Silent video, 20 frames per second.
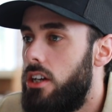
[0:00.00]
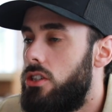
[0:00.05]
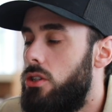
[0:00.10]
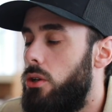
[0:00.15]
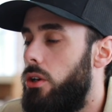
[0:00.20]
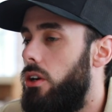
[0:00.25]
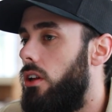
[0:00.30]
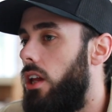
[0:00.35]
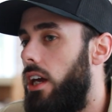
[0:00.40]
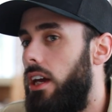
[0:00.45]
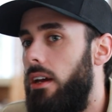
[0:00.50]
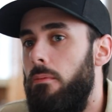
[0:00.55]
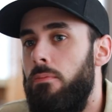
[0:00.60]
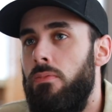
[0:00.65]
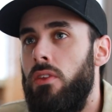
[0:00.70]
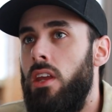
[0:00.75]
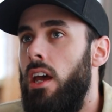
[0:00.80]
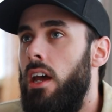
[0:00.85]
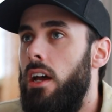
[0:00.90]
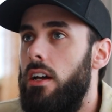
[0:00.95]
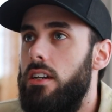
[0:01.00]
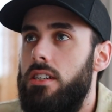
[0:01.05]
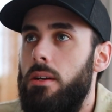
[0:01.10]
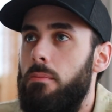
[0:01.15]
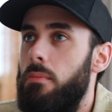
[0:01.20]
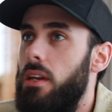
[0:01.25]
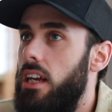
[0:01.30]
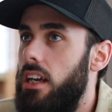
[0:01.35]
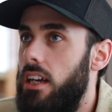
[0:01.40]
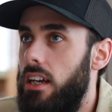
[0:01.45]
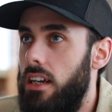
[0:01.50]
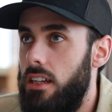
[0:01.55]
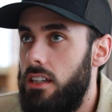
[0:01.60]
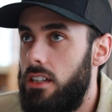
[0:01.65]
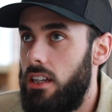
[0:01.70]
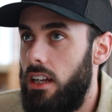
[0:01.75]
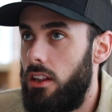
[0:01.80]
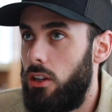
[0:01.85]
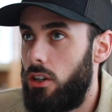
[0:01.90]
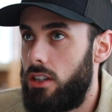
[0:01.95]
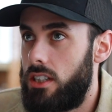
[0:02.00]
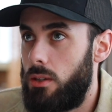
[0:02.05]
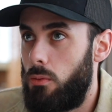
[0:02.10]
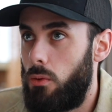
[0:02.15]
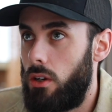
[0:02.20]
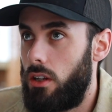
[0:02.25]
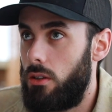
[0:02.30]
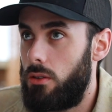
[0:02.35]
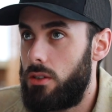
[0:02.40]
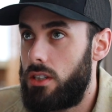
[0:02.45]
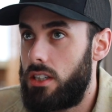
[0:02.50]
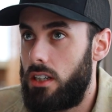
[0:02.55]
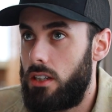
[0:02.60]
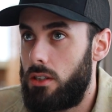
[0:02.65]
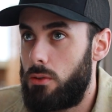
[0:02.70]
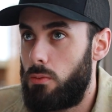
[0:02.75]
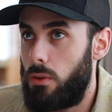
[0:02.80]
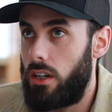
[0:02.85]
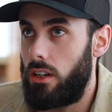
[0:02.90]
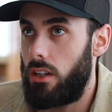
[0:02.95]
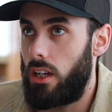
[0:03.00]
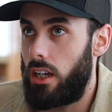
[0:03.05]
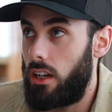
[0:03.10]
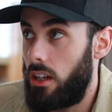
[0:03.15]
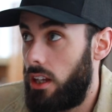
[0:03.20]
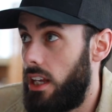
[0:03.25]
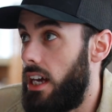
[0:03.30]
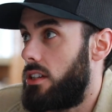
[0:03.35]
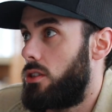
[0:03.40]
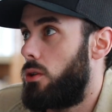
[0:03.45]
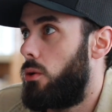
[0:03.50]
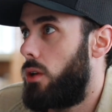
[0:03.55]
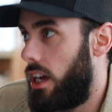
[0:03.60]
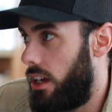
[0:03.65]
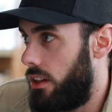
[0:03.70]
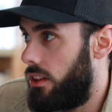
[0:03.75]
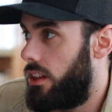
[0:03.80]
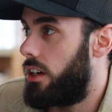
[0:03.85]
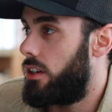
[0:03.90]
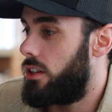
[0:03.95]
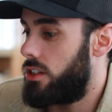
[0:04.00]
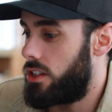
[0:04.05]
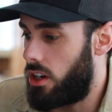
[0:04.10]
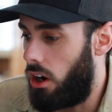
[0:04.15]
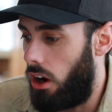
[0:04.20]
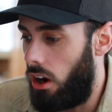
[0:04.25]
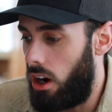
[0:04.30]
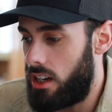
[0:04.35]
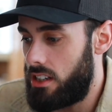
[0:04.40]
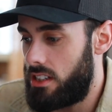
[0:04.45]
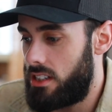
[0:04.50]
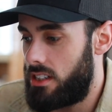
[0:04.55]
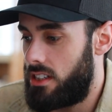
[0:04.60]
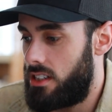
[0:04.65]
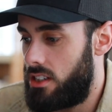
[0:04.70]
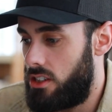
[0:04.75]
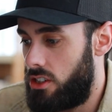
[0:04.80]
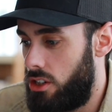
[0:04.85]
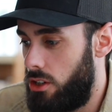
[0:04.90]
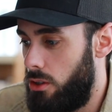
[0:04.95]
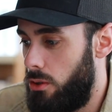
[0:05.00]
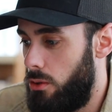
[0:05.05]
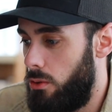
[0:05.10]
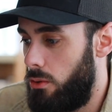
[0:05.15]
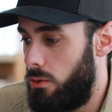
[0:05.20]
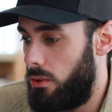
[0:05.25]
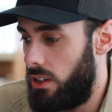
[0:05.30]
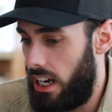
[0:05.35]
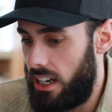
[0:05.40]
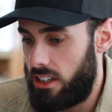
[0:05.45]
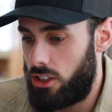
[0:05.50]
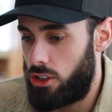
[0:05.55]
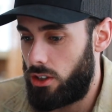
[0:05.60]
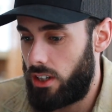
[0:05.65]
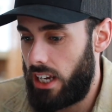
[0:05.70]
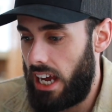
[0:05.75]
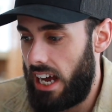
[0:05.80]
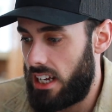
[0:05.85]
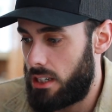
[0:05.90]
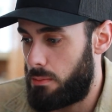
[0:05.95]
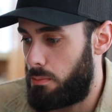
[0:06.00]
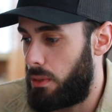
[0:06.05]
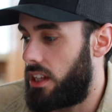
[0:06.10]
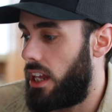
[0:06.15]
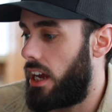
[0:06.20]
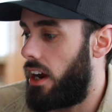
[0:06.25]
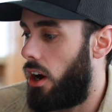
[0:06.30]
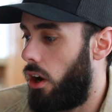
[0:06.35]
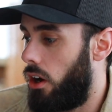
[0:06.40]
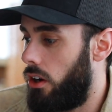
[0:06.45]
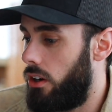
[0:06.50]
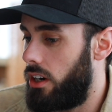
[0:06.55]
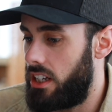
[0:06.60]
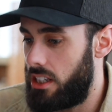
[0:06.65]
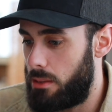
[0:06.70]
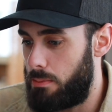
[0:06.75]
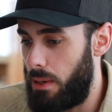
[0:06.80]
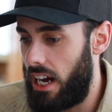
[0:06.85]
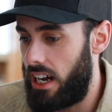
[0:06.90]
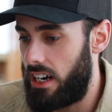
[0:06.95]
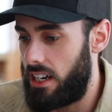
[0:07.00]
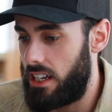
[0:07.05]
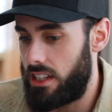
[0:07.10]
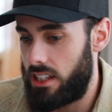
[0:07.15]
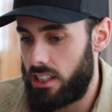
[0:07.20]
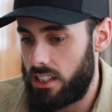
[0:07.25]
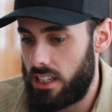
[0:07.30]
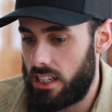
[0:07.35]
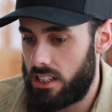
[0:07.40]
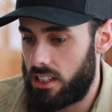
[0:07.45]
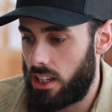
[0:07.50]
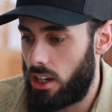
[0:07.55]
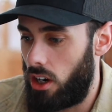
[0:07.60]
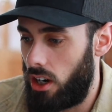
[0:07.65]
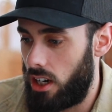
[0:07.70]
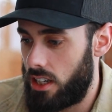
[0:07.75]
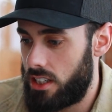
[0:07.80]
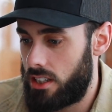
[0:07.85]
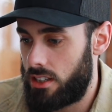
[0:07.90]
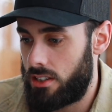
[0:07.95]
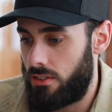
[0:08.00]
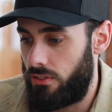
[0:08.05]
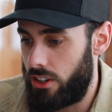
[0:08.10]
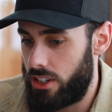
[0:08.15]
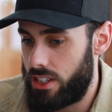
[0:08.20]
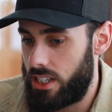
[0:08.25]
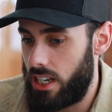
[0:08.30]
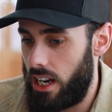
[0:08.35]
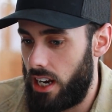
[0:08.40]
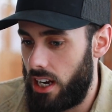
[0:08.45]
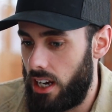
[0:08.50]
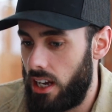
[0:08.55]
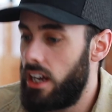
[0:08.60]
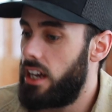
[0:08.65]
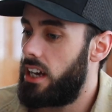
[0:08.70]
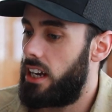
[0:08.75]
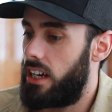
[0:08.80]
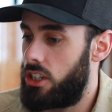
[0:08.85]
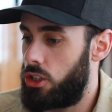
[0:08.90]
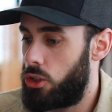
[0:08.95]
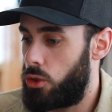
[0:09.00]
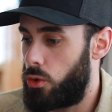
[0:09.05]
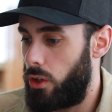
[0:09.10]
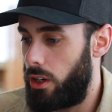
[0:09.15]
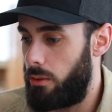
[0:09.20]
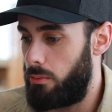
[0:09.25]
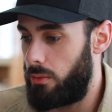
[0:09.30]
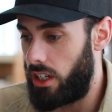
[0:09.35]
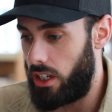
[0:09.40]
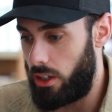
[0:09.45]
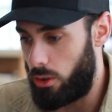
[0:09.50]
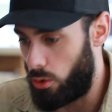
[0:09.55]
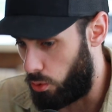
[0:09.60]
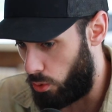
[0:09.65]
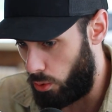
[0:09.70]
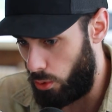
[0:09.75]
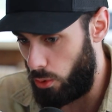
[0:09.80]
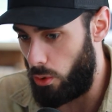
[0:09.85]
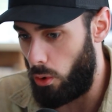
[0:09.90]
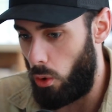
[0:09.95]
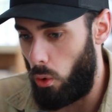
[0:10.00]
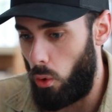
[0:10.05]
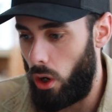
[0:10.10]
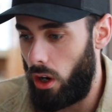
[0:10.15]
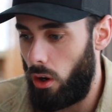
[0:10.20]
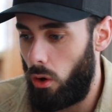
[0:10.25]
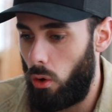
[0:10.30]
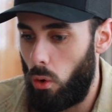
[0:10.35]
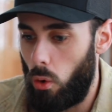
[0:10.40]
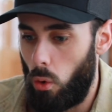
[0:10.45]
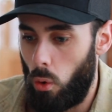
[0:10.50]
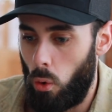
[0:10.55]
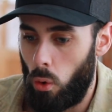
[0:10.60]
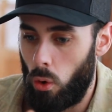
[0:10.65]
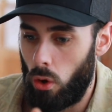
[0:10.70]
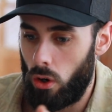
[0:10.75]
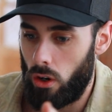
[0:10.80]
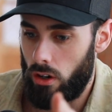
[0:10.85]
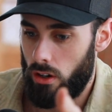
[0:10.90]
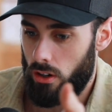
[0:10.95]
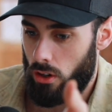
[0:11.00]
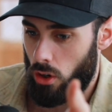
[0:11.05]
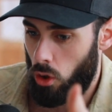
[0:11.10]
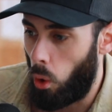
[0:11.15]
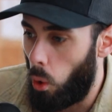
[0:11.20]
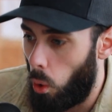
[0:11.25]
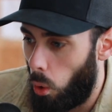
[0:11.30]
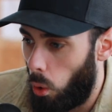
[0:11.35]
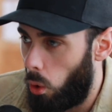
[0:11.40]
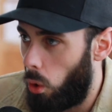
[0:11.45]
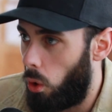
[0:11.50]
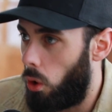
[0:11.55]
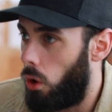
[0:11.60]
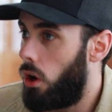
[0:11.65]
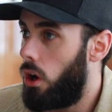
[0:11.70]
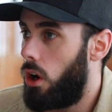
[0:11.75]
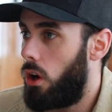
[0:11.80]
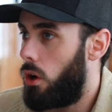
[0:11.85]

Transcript: so you're like, to me, it looks at one of those things where you're like, yes, okay, there's costs to natural gas, but they aren't as bad as the costs for, say, extremely crude oil or coal